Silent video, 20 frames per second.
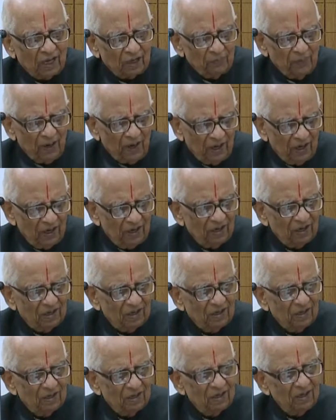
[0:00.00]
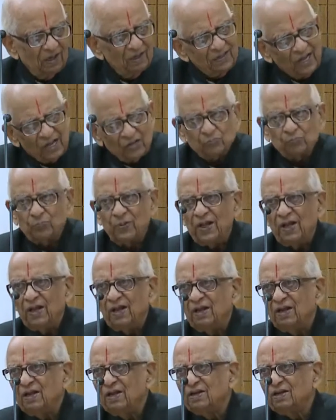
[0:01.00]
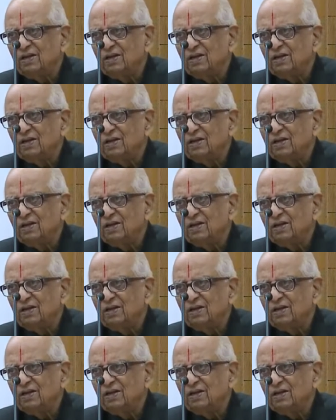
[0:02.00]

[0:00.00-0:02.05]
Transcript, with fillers: dharma does play